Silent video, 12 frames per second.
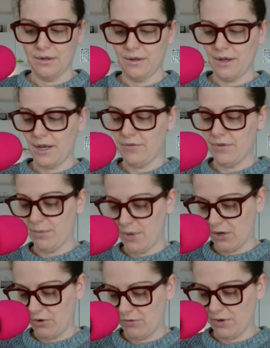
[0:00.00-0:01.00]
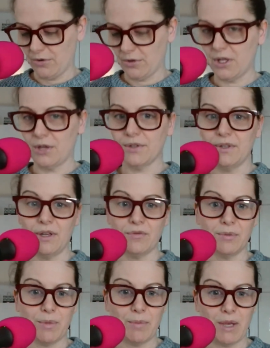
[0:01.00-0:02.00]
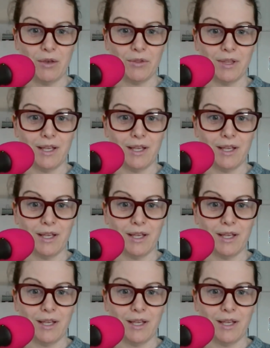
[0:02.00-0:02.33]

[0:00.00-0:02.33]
have the microphone close enough to my mouth?